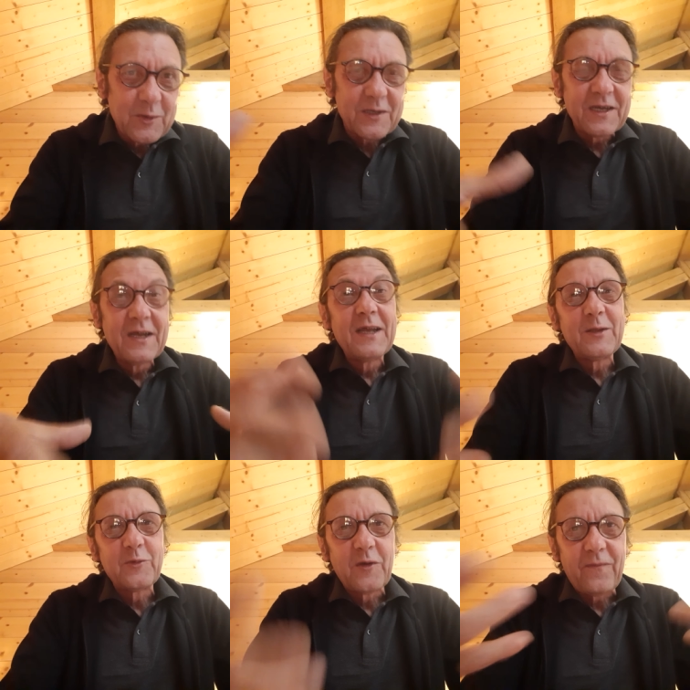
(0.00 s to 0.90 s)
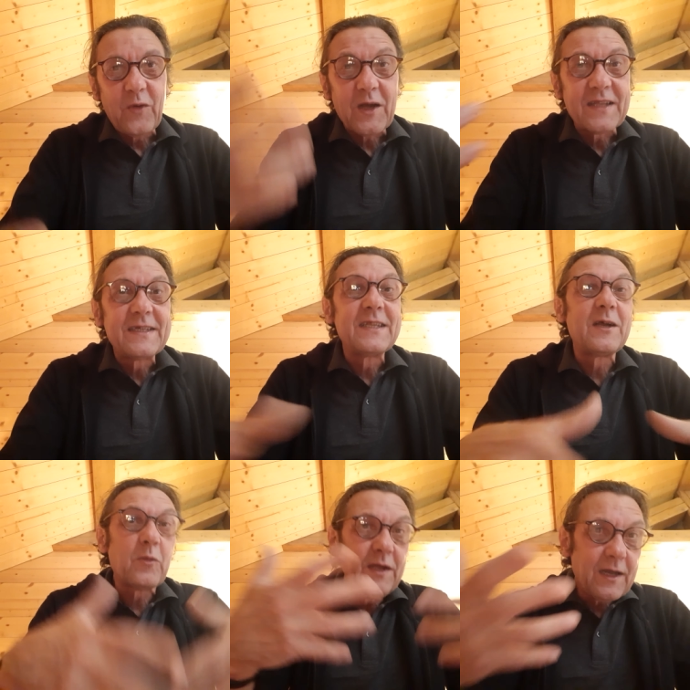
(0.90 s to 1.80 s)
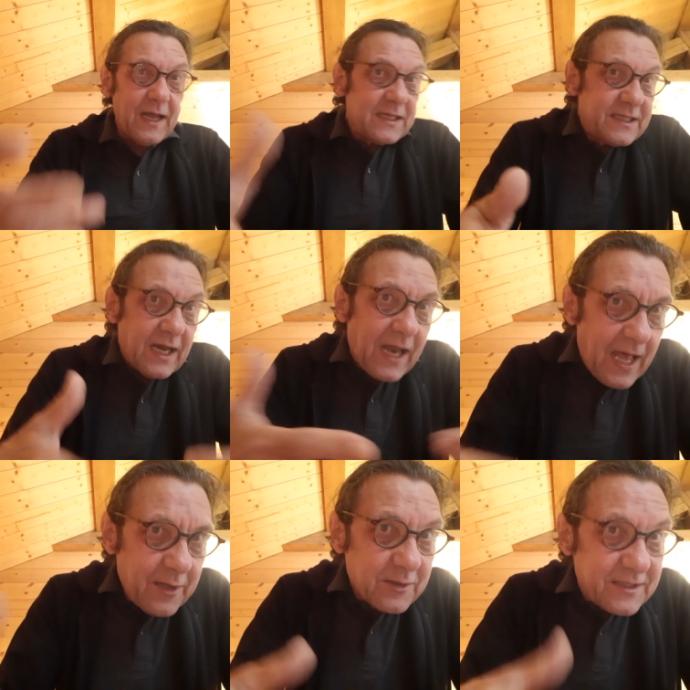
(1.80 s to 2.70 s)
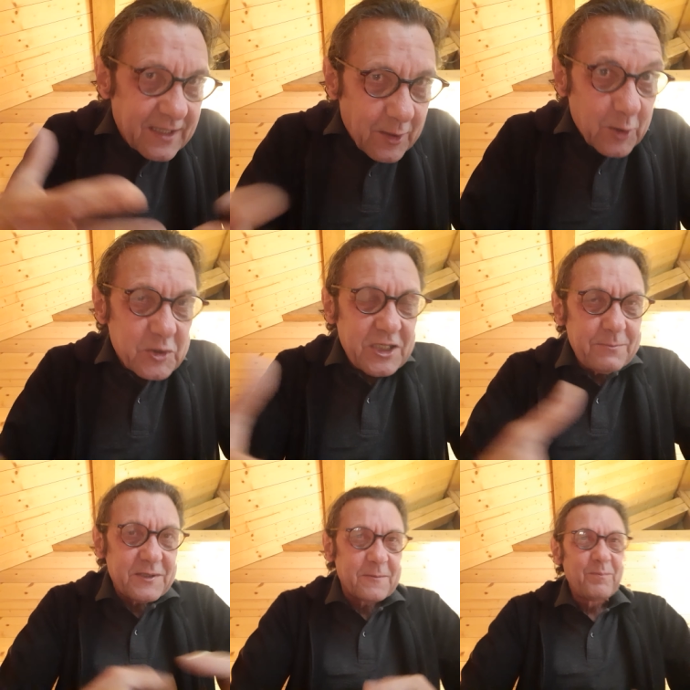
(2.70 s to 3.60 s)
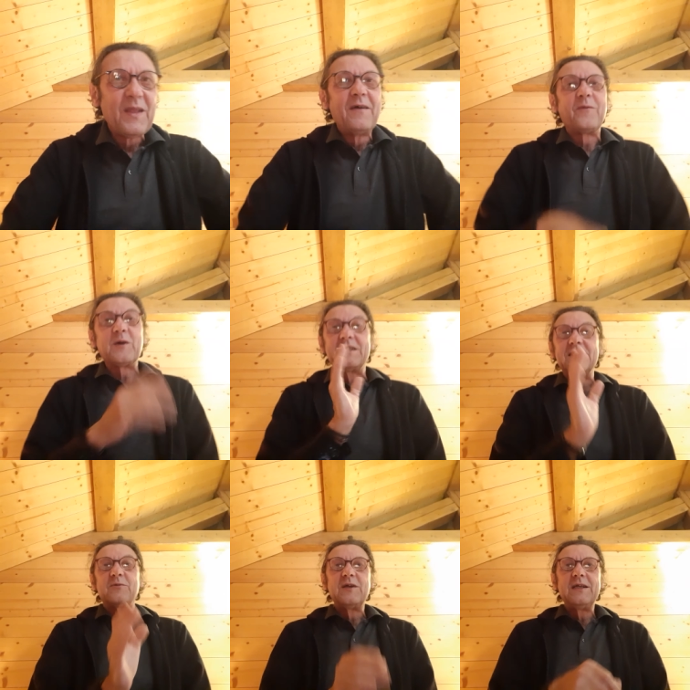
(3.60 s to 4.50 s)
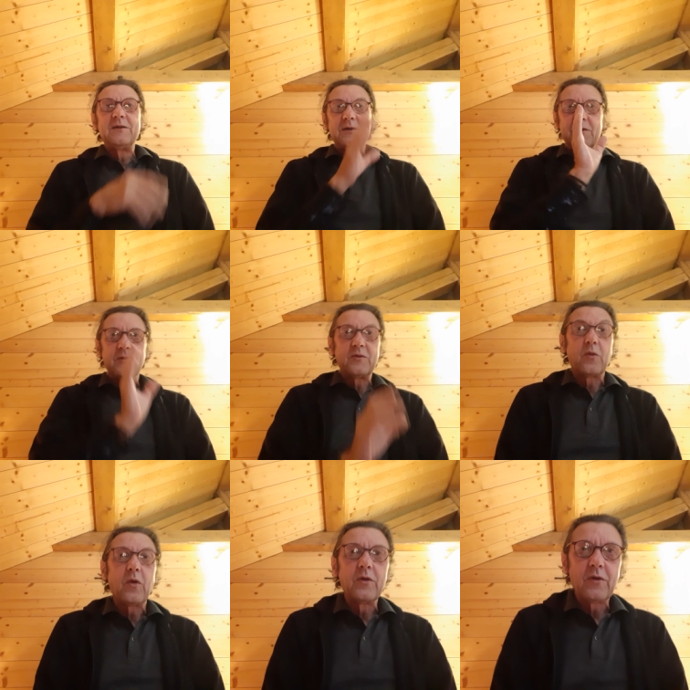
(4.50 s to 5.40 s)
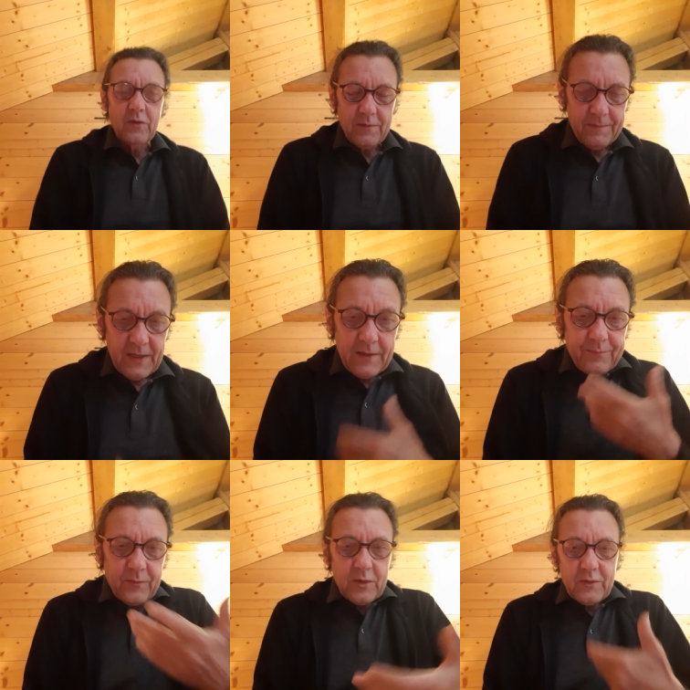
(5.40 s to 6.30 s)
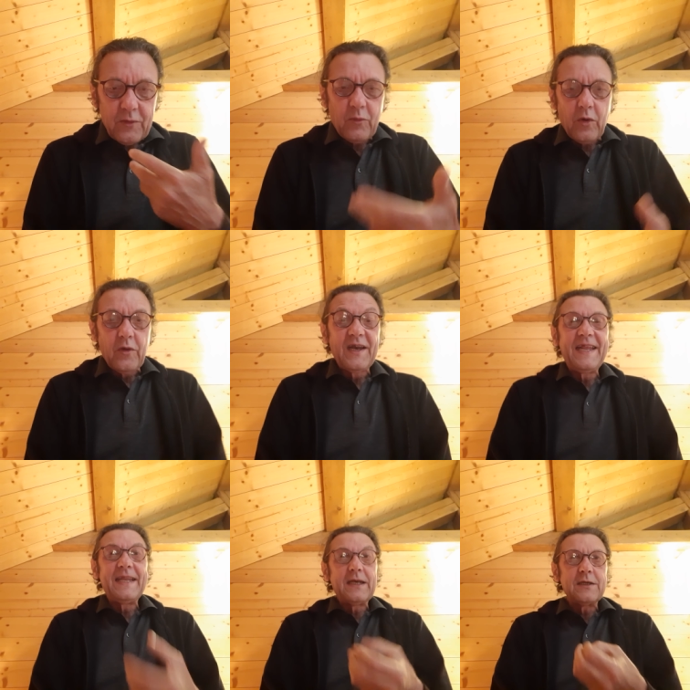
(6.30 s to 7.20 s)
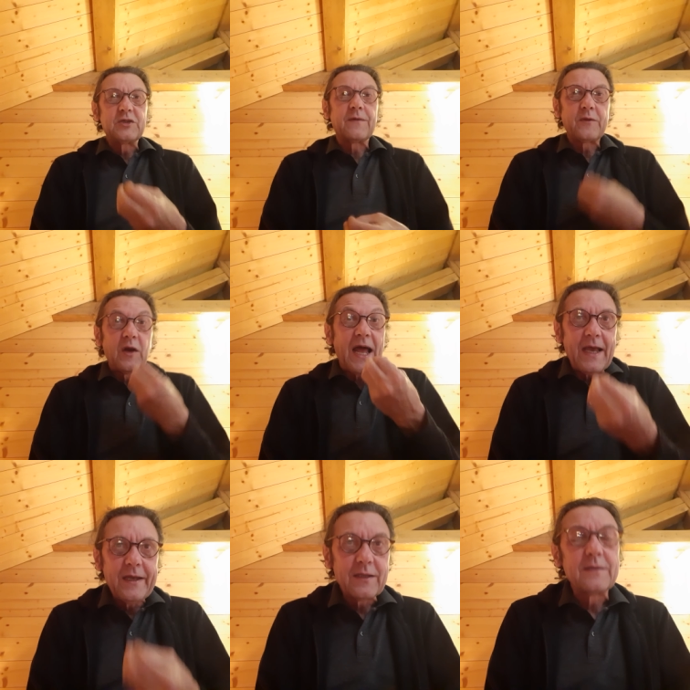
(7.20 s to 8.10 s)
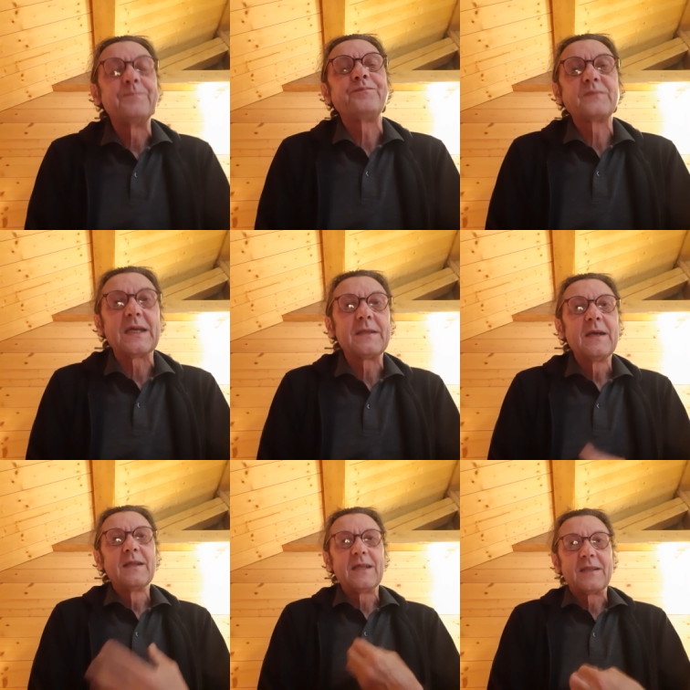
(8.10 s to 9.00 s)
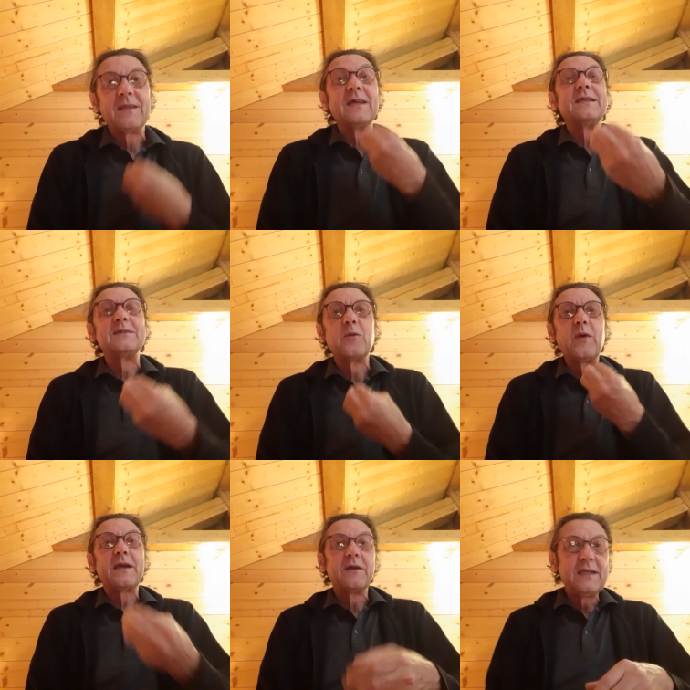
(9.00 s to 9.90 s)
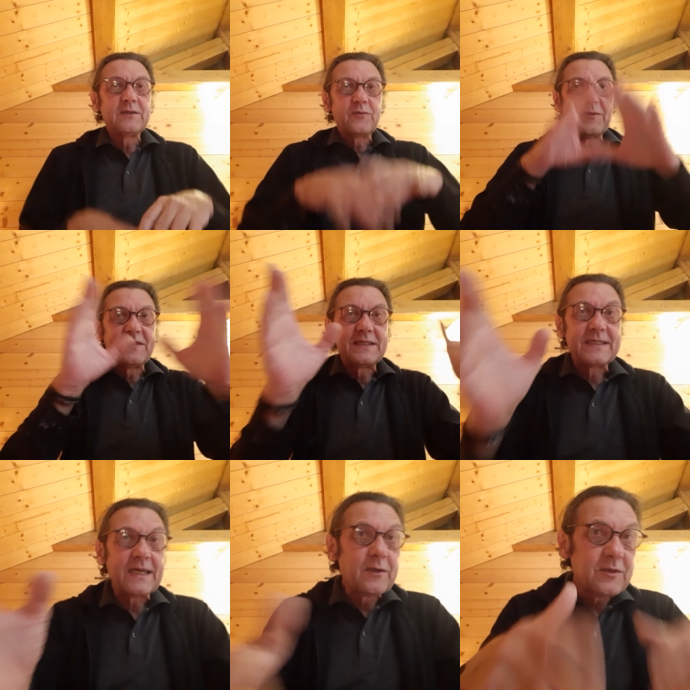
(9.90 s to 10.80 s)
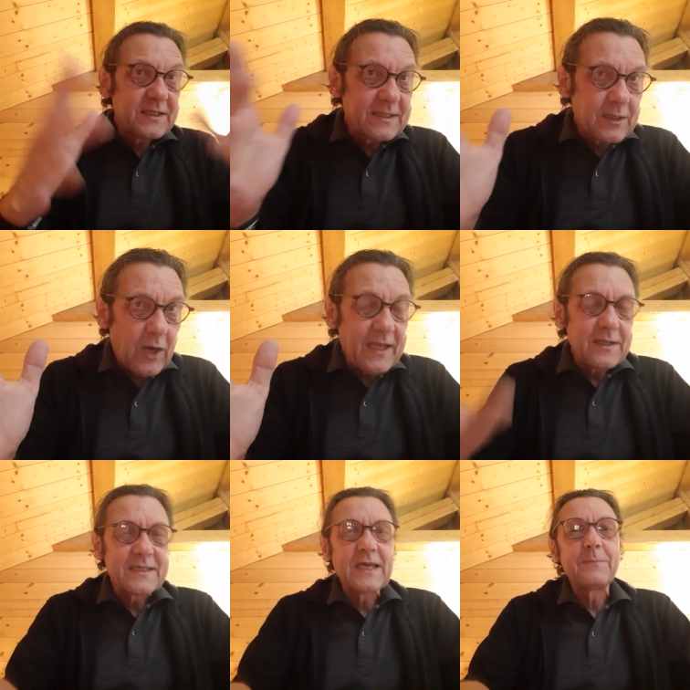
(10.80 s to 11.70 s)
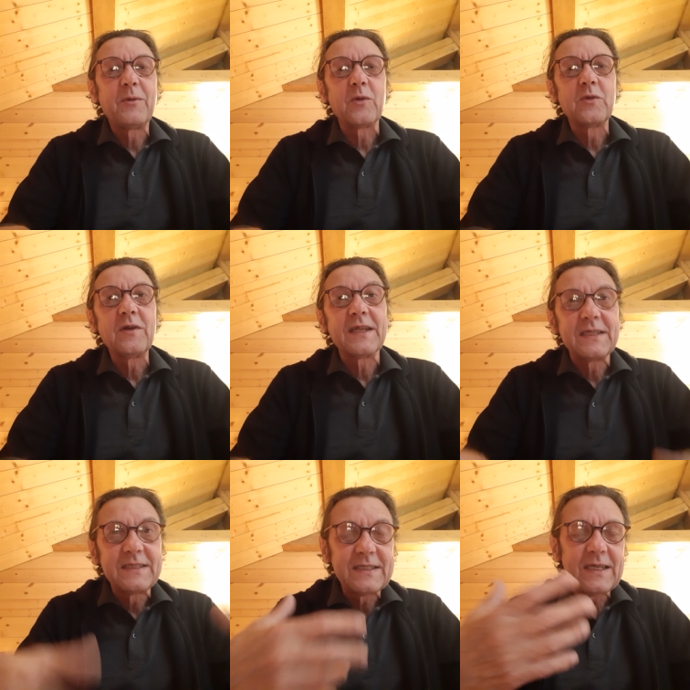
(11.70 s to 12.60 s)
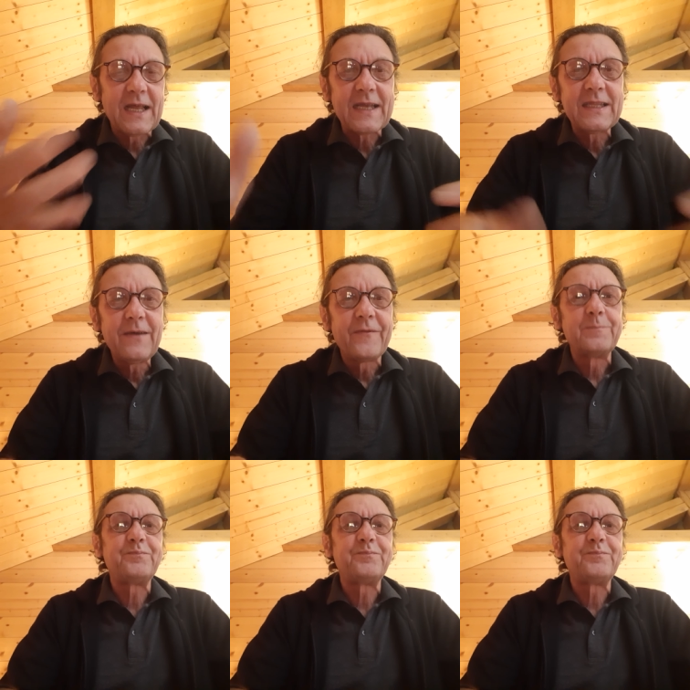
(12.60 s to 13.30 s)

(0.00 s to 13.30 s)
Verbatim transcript: the into the flock until they realize they're lions they're not sheep for it is really the the, the royal the, the, royal lineage of the lion that that that is awakening through this serious this lions gate portal that is still active